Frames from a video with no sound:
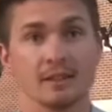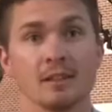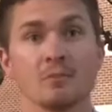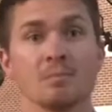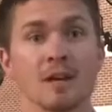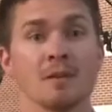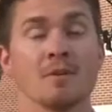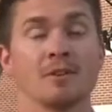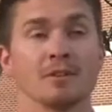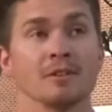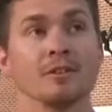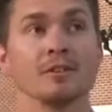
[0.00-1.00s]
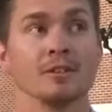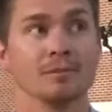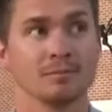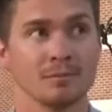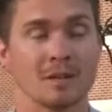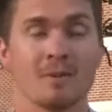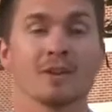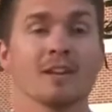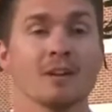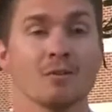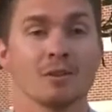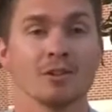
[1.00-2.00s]
the Panama or the Panama
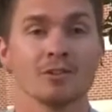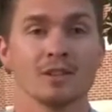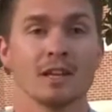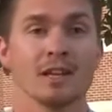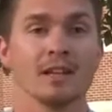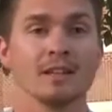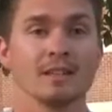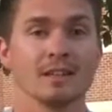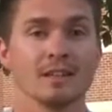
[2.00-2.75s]
Canal watershed